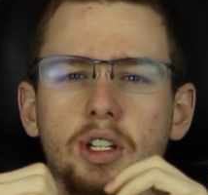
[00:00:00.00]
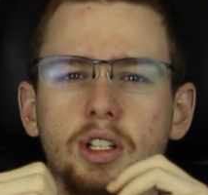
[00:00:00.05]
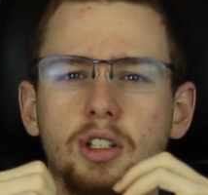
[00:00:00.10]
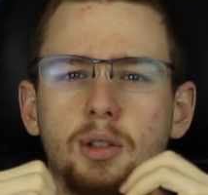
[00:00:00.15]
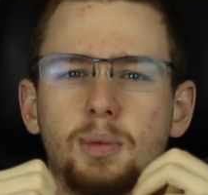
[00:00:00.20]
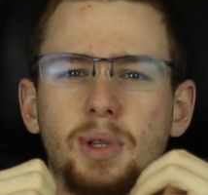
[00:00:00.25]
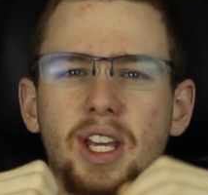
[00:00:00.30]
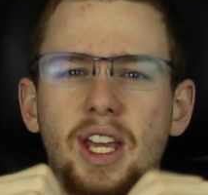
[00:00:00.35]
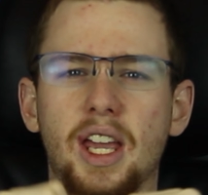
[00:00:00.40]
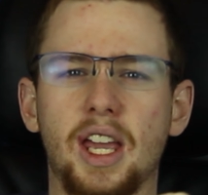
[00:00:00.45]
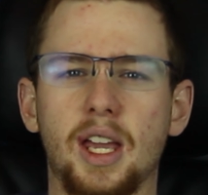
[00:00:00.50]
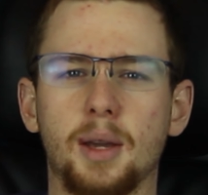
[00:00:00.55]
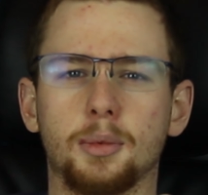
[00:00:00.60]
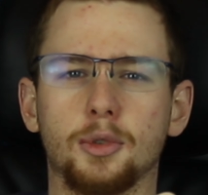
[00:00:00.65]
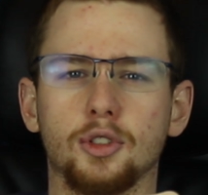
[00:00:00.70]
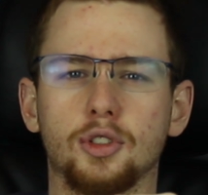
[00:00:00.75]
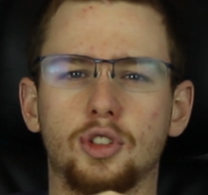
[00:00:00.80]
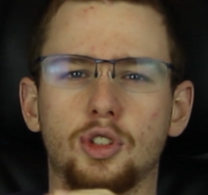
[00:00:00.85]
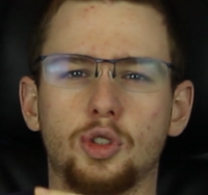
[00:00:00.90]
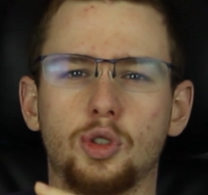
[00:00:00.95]
to be
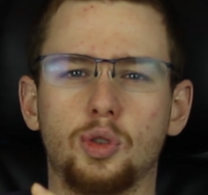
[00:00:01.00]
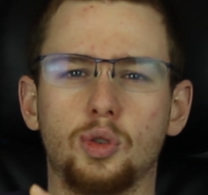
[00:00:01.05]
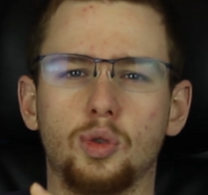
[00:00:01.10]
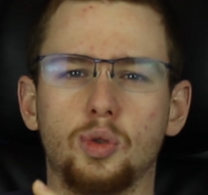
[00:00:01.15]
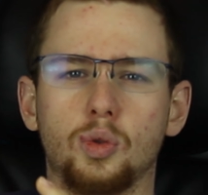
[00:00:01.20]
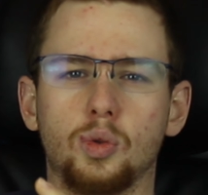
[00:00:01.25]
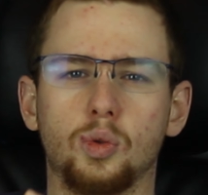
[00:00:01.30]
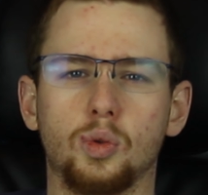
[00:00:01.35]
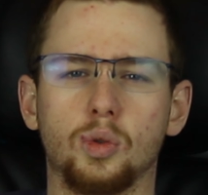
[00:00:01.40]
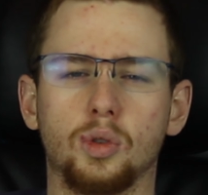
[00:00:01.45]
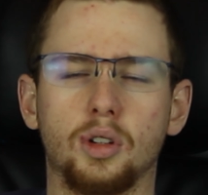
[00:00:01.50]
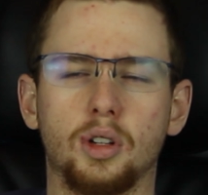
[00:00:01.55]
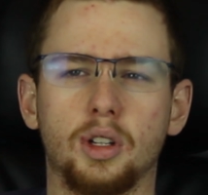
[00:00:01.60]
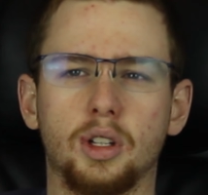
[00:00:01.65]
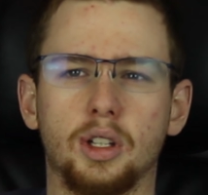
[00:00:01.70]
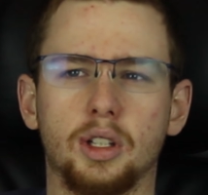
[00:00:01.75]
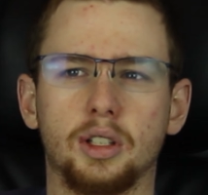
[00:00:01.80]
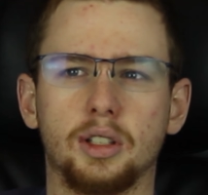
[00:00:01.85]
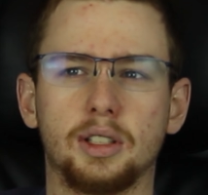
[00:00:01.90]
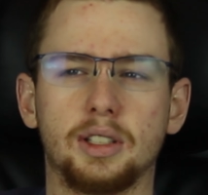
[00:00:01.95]
able to
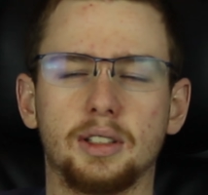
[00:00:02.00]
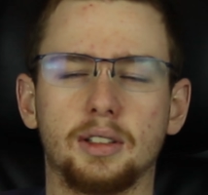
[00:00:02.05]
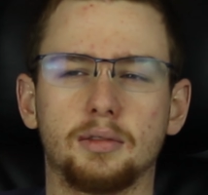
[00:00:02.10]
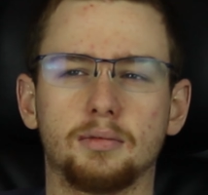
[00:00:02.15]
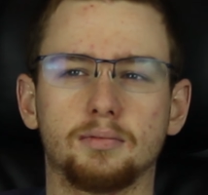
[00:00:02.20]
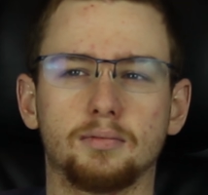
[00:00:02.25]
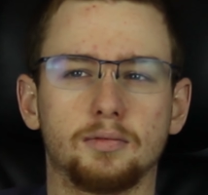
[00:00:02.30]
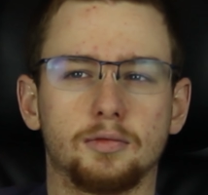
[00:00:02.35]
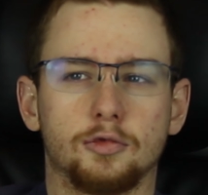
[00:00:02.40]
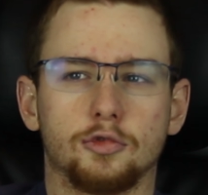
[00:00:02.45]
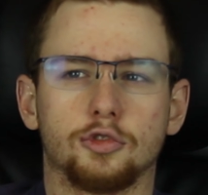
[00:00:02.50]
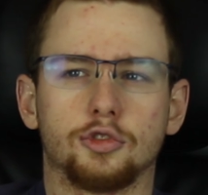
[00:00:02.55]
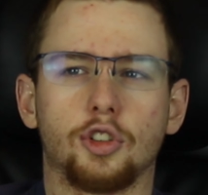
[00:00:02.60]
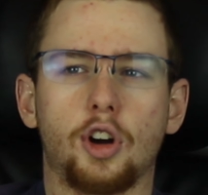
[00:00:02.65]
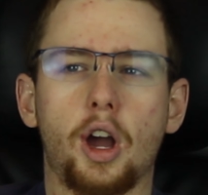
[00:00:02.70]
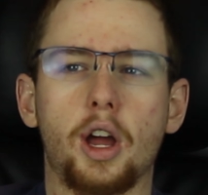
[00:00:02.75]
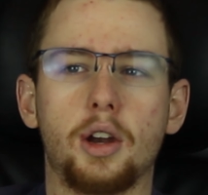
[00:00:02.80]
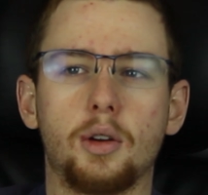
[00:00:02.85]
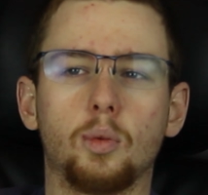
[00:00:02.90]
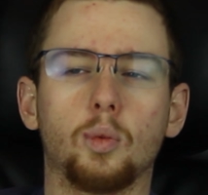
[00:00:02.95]

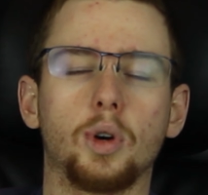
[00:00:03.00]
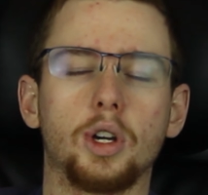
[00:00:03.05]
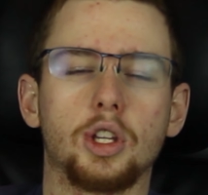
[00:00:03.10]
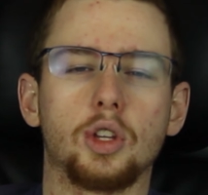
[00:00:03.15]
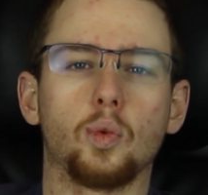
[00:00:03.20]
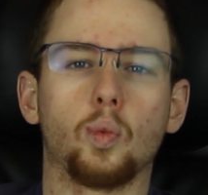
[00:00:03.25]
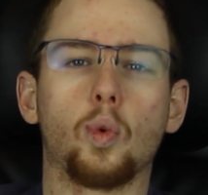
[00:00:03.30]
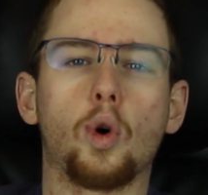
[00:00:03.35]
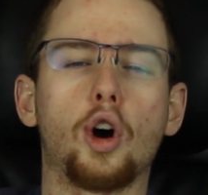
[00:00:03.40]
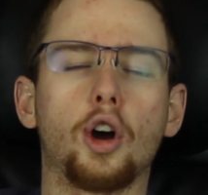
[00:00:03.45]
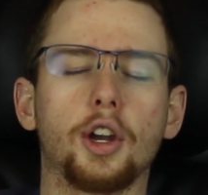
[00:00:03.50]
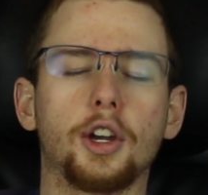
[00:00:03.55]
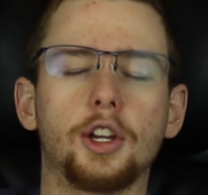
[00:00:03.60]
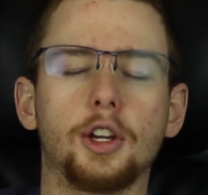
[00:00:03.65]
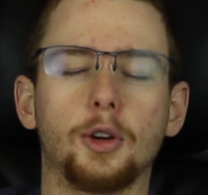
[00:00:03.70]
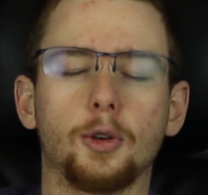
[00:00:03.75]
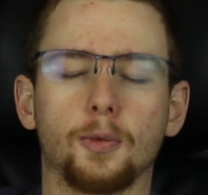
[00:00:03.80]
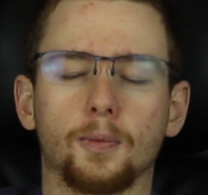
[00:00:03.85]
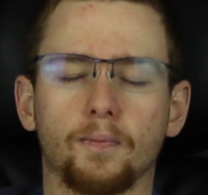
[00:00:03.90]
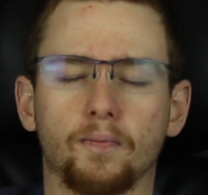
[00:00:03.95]
run what you want to.